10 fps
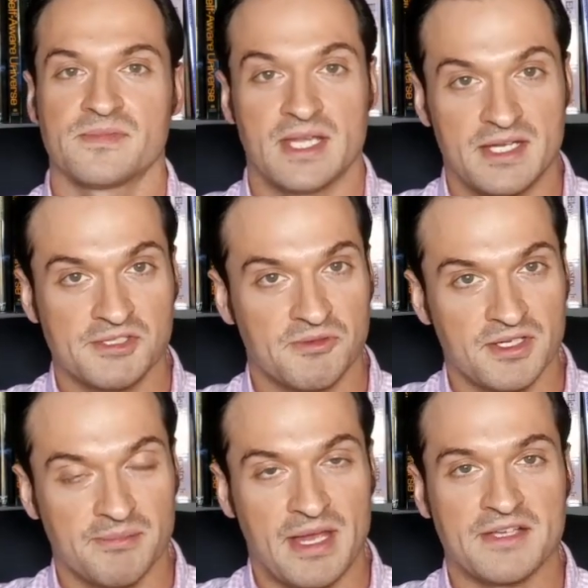That is one
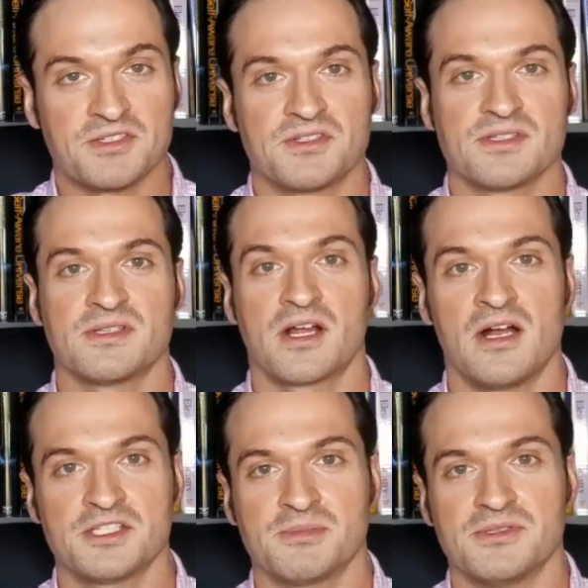of the passages in the
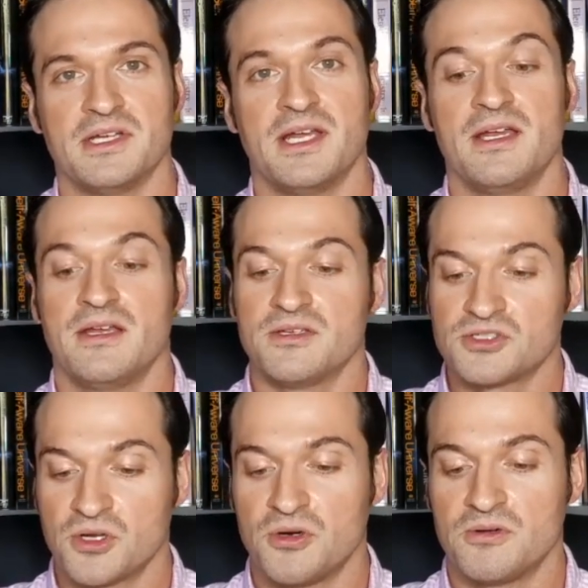gospel.
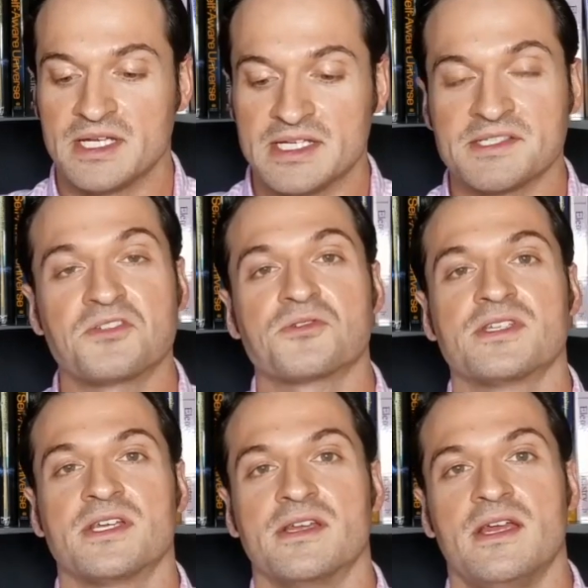So it is
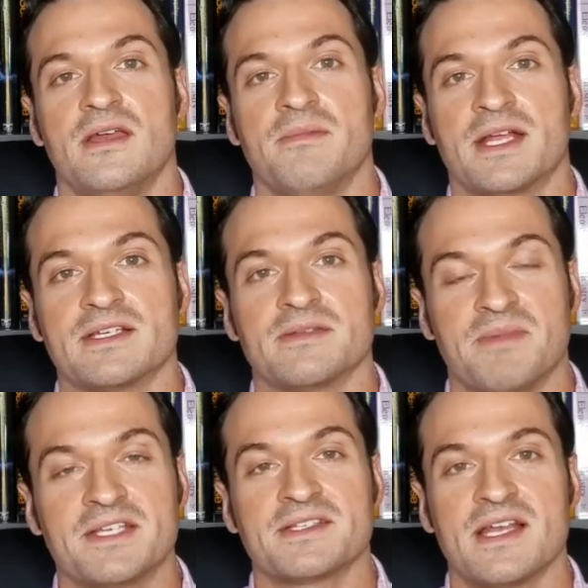interesting because it
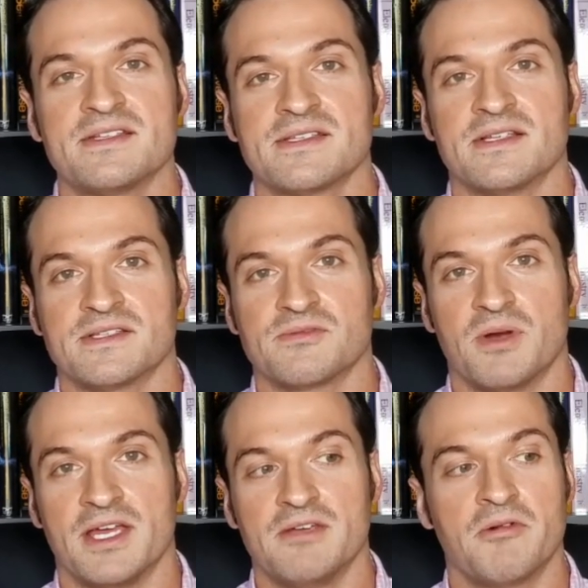makes sense in this
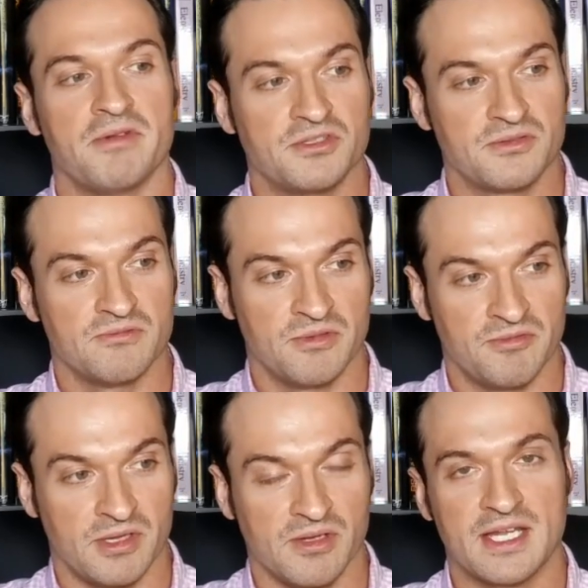way when
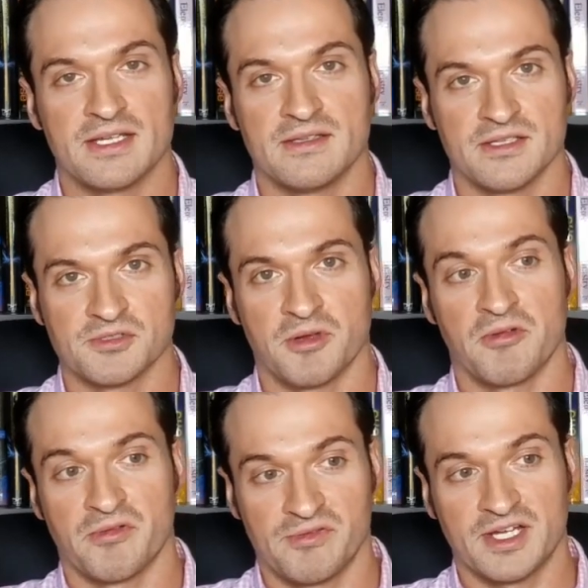we look at it this way, when
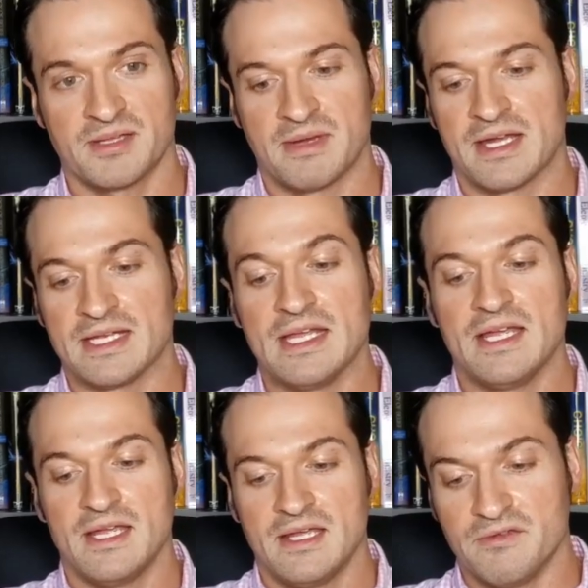we reflect about it
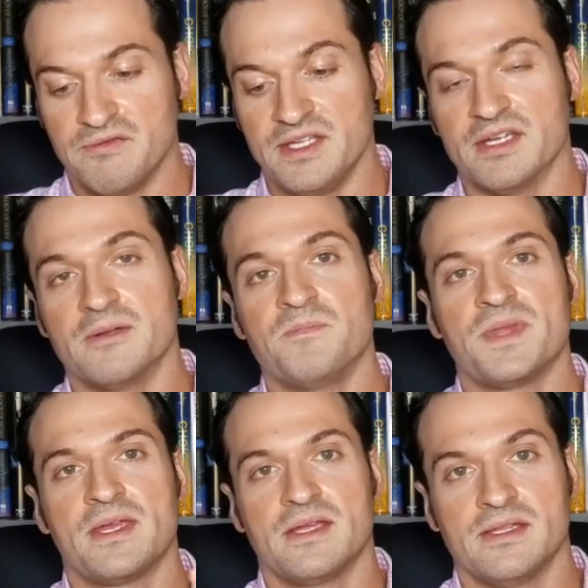via
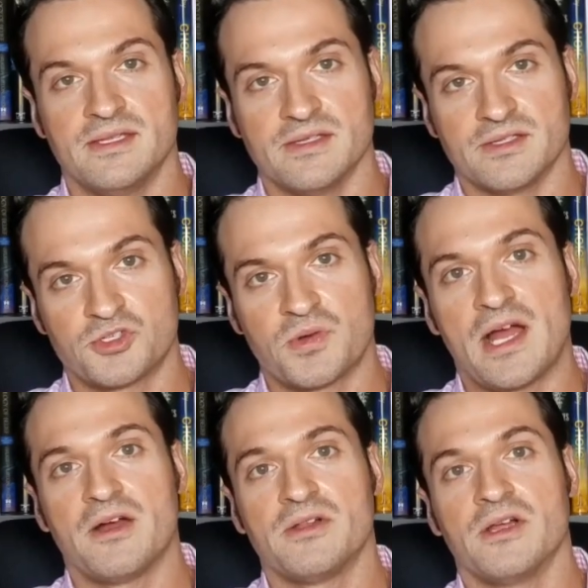the
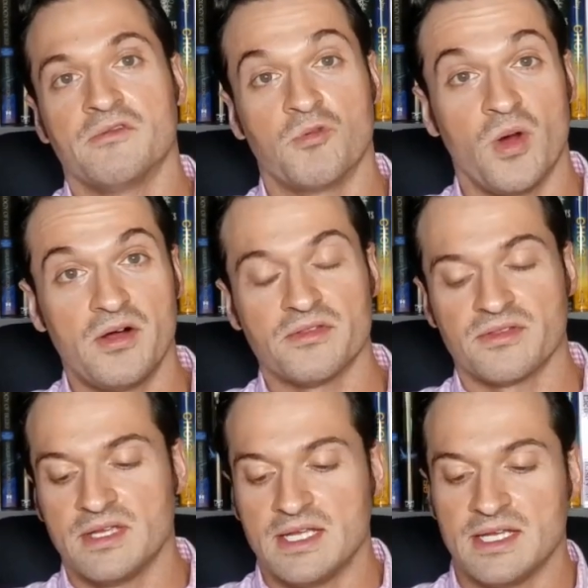trial of
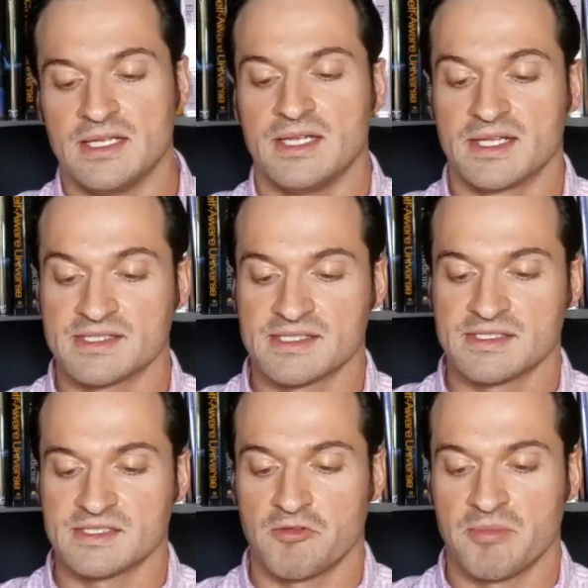wealth and an
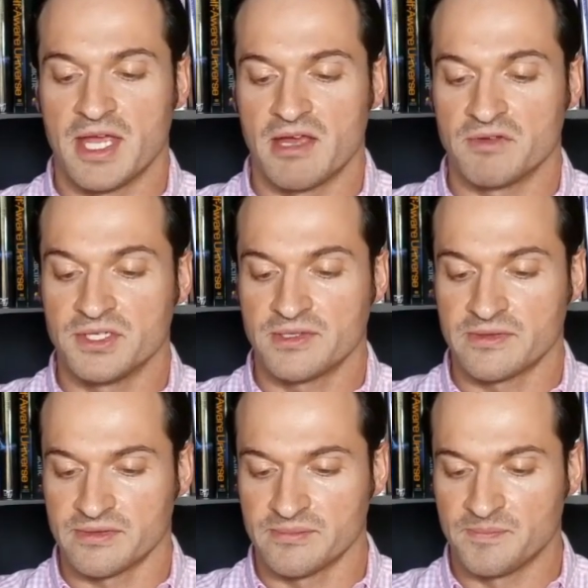existence that we may have on
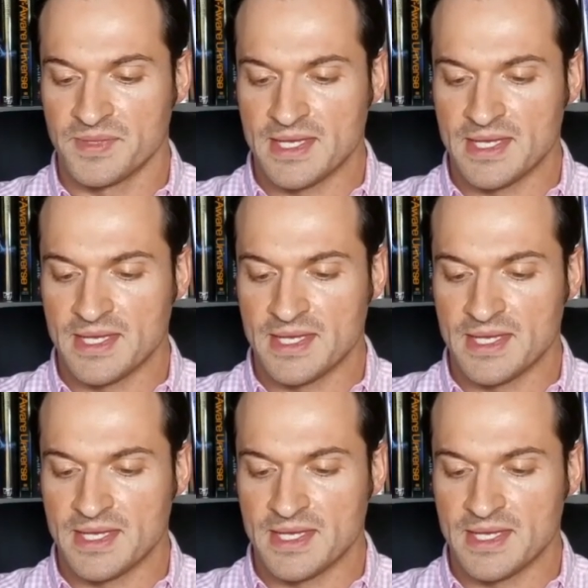earth.